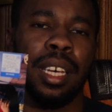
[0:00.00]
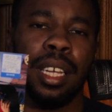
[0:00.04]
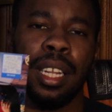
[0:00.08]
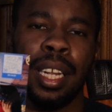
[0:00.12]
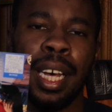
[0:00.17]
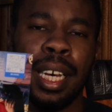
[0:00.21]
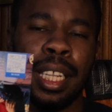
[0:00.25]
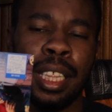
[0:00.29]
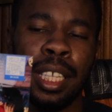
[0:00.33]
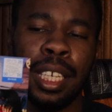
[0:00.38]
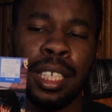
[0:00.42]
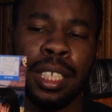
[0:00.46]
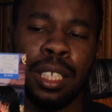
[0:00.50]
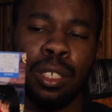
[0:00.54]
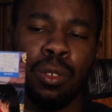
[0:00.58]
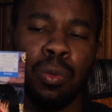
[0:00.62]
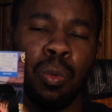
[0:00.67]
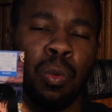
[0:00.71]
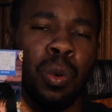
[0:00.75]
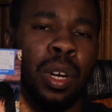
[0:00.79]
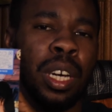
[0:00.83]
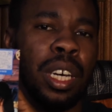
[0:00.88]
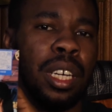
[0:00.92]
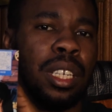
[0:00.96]
Like, this is
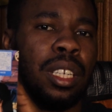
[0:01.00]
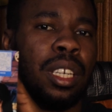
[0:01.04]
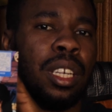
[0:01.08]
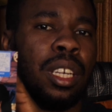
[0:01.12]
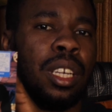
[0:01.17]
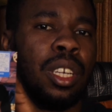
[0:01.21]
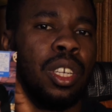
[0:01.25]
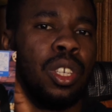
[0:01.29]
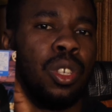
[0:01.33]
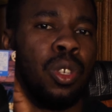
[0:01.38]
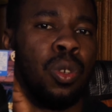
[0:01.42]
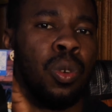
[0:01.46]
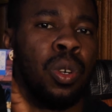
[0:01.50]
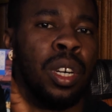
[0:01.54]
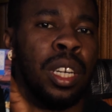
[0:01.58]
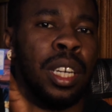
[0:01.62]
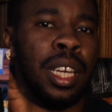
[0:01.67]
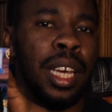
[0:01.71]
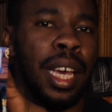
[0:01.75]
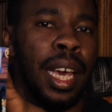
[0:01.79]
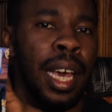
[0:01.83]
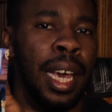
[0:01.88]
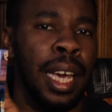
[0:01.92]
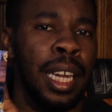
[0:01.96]
what you're going
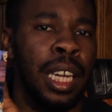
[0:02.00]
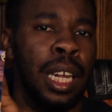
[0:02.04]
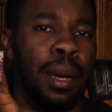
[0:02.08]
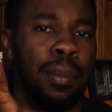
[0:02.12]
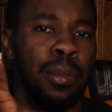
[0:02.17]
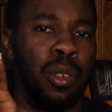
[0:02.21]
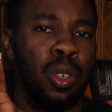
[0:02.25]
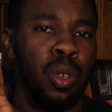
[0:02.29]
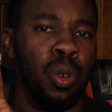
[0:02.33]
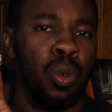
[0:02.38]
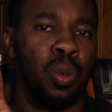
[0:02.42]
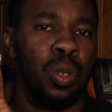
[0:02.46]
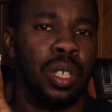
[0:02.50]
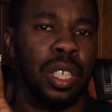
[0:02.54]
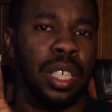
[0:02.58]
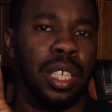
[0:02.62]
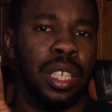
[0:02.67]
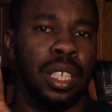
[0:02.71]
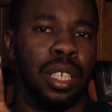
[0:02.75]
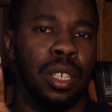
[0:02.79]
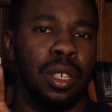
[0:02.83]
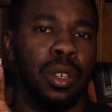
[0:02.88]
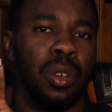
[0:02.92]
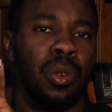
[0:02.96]
to end up
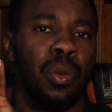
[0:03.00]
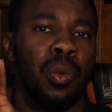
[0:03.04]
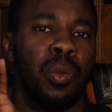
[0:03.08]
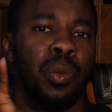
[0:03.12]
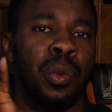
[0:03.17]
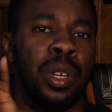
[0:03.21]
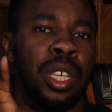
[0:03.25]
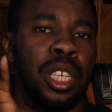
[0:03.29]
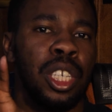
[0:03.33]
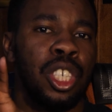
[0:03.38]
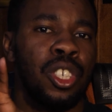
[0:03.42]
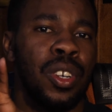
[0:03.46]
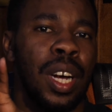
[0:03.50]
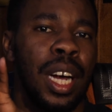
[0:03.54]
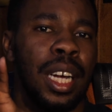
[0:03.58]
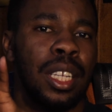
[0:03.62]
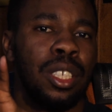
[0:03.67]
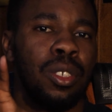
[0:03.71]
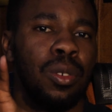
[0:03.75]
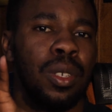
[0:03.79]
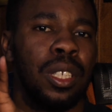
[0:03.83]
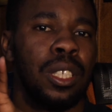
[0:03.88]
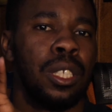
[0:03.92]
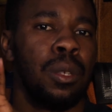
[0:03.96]
using when you're
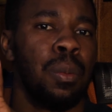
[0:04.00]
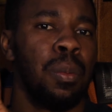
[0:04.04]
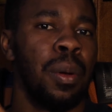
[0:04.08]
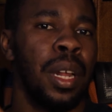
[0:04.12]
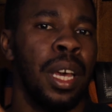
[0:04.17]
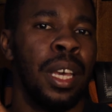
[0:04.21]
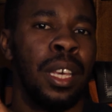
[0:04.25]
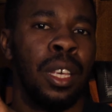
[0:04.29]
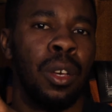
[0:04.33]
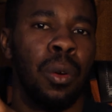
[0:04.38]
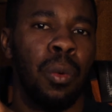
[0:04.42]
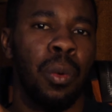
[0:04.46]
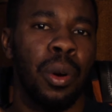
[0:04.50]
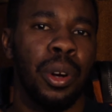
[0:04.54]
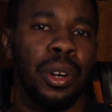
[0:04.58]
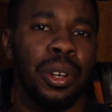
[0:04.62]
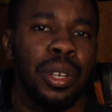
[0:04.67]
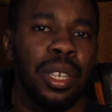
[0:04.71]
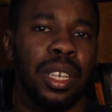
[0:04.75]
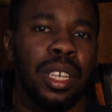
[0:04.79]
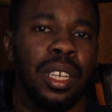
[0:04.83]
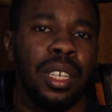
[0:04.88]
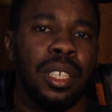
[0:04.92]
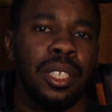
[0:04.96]
trying to display your
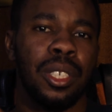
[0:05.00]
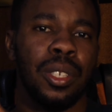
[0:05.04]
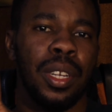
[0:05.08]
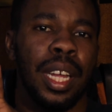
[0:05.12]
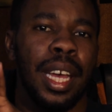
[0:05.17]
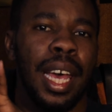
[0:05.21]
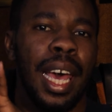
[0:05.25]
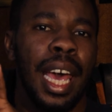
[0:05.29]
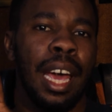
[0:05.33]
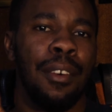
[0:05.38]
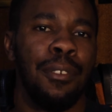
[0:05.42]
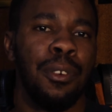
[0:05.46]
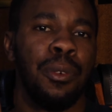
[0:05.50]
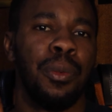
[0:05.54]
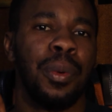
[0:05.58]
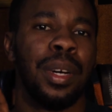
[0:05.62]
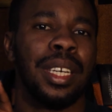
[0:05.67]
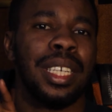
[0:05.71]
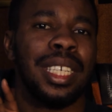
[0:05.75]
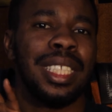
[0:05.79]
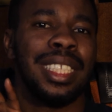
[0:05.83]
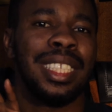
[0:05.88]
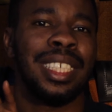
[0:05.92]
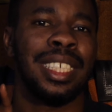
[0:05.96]
work so that
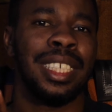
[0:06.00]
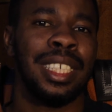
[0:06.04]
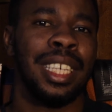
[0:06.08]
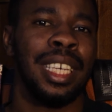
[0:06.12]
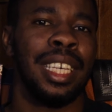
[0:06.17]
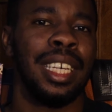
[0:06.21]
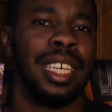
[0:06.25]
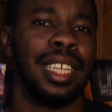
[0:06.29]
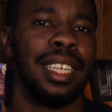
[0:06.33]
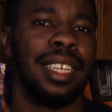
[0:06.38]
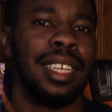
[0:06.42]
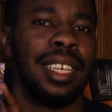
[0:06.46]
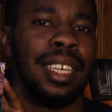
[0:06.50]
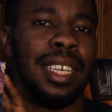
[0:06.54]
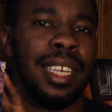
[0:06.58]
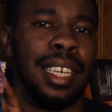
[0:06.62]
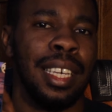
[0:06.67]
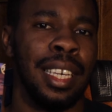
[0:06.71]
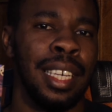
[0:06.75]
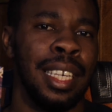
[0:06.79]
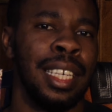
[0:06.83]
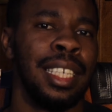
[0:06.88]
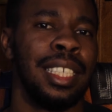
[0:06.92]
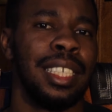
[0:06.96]
everyone can see it
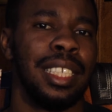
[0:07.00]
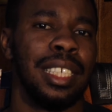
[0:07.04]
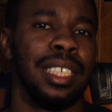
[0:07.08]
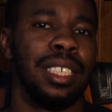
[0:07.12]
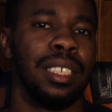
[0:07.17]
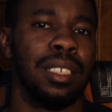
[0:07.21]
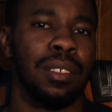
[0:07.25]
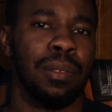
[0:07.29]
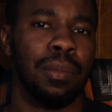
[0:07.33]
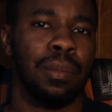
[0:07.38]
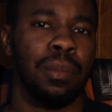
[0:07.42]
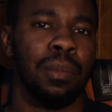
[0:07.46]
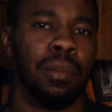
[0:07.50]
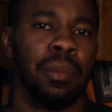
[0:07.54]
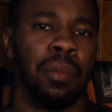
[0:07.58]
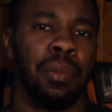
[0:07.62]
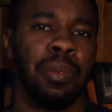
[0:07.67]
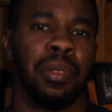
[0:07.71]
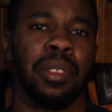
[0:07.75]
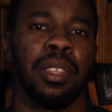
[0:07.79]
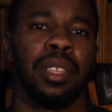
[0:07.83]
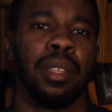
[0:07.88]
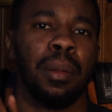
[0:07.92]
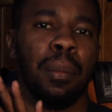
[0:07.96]
easy.
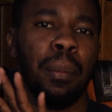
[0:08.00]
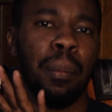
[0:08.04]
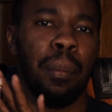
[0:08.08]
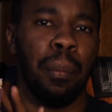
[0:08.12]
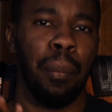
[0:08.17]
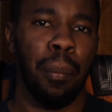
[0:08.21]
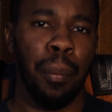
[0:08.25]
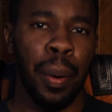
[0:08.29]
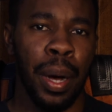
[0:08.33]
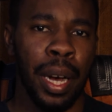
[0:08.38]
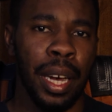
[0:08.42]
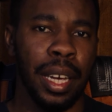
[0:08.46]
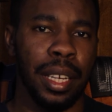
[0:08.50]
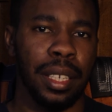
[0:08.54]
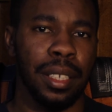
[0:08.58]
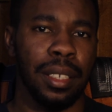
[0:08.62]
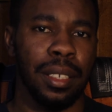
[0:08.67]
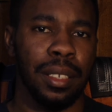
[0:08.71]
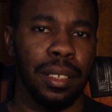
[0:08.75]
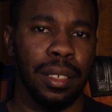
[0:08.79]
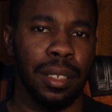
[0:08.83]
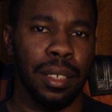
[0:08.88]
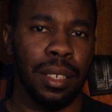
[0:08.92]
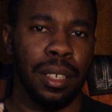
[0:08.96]
But
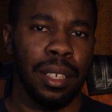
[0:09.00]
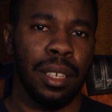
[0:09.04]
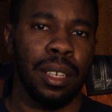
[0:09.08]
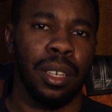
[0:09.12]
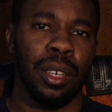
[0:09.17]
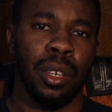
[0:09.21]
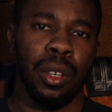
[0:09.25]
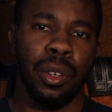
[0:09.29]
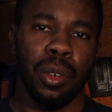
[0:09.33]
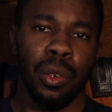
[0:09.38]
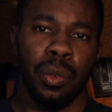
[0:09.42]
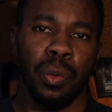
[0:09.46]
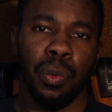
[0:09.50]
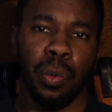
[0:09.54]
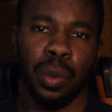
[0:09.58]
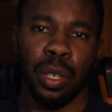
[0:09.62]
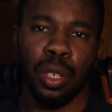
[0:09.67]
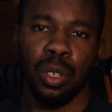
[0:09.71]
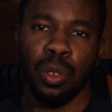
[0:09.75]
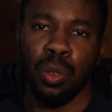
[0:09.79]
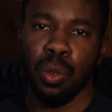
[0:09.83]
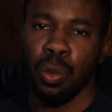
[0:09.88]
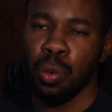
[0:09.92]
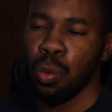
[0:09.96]

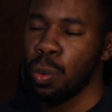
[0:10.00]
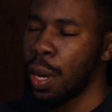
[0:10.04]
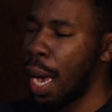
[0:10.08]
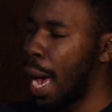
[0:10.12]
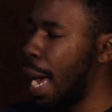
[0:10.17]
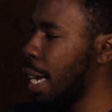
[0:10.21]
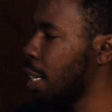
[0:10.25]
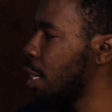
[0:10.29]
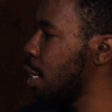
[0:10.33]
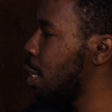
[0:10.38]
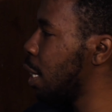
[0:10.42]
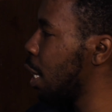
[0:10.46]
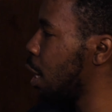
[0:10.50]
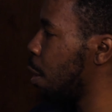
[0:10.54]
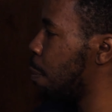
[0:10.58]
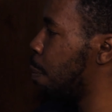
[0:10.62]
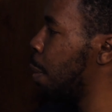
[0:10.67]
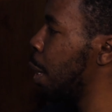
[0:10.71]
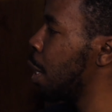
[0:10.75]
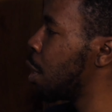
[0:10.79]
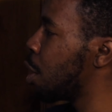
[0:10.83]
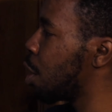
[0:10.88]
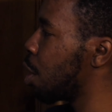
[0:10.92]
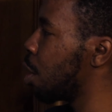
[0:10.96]
when you actually take the
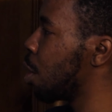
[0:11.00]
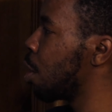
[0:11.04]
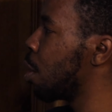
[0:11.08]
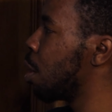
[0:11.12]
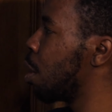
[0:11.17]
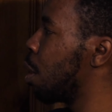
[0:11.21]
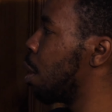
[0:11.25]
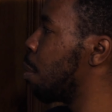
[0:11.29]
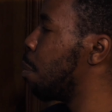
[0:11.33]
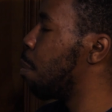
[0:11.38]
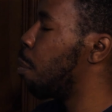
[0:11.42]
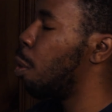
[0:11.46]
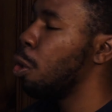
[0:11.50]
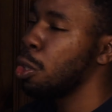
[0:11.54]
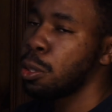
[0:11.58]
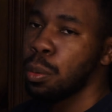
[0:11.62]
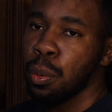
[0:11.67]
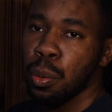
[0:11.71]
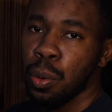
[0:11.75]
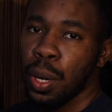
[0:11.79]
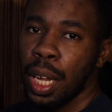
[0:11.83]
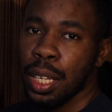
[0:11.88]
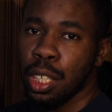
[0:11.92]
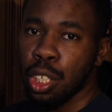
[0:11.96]
picture,
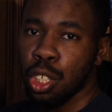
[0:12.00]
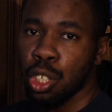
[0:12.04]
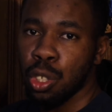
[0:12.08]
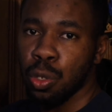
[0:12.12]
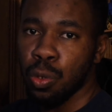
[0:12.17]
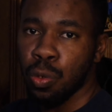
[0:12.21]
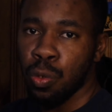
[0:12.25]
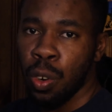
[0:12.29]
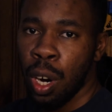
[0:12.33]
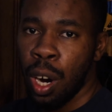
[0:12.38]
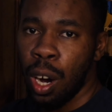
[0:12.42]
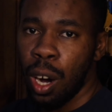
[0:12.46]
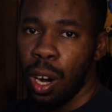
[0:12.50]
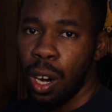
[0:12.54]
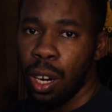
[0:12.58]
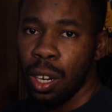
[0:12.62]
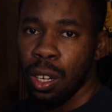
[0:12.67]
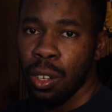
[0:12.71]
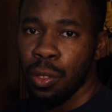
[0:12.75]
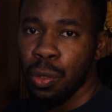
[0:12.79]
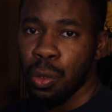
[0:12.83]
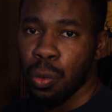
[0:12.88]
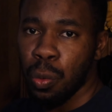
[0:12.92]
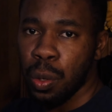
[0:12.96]
most people like to shoot
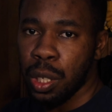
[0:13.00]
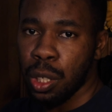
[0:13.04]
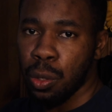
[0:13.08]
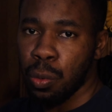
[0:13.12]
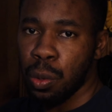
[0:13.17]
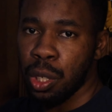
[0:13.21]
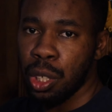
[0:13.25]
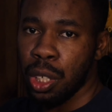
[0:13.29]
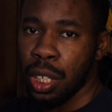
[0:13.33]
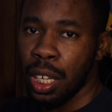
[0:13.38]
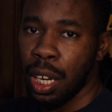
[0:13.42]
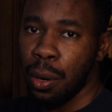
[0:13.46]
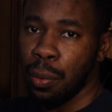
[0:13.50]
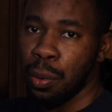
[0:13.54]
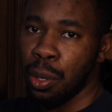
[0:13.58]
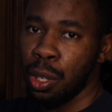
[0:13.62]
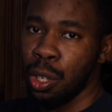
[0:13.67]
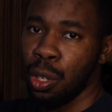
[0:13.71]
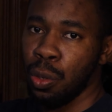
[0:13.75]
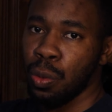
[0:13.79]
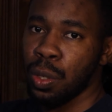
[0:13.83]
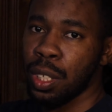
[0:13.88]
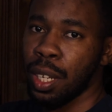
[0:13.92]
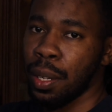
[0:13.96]
RAW, which is what you get when
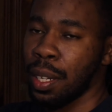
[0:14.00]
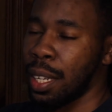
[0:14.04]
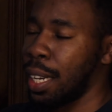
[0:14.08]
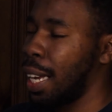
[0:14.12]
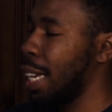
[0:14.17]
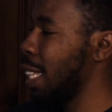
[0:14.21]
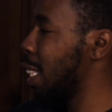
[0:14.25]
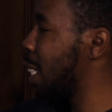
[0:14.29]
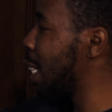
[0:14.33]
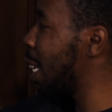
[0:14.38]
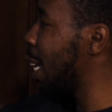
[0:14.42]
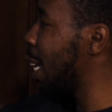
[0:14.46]
you use something like